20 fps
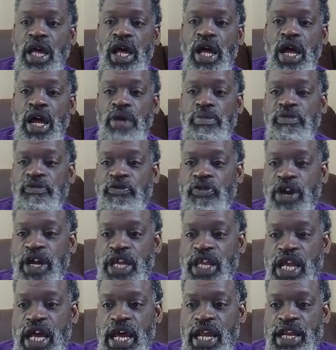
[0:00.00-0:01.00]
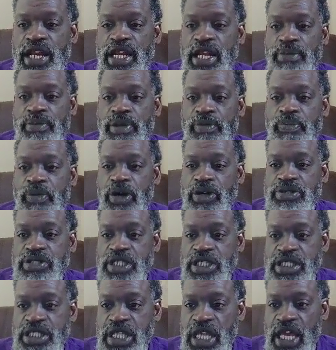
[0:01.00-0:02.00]
Alright, before I get out of here, let me post
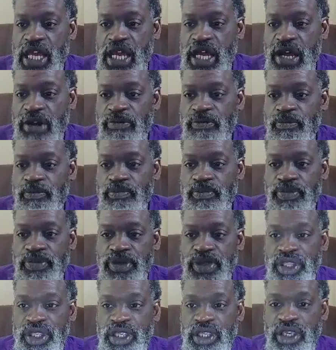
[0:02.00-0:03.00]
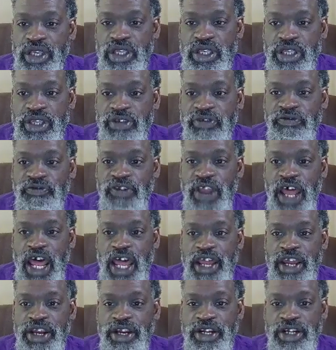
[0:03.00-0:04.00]
this thing up. This
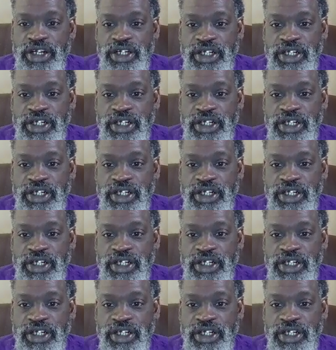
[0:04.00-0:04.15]
flyer.